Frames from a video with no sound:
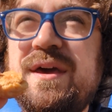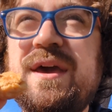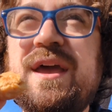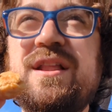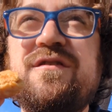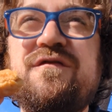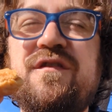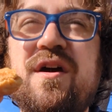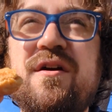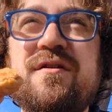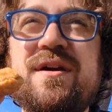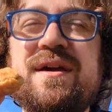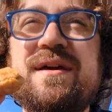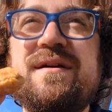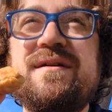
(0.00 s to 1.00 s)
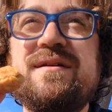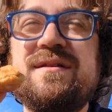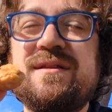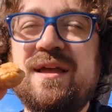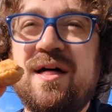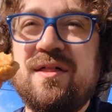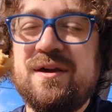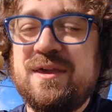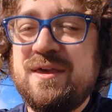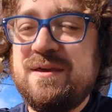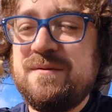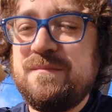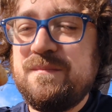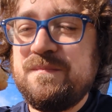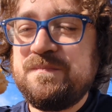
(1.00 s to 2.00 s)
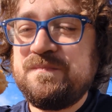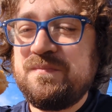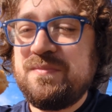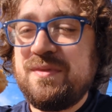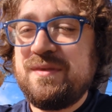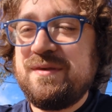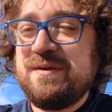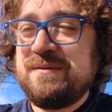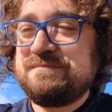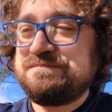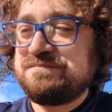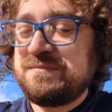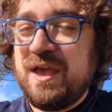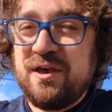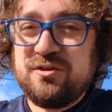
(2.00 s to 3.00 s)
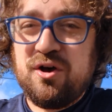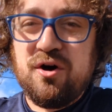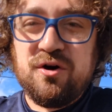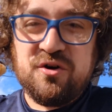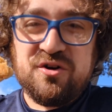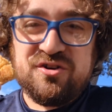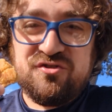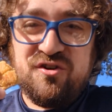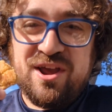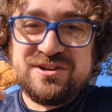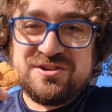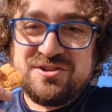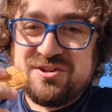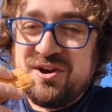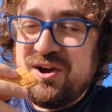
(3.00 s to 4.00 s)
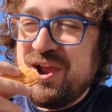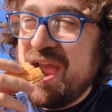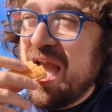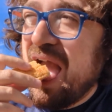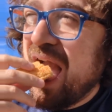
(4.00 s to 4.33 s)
It's very delicate, as all good treasures are.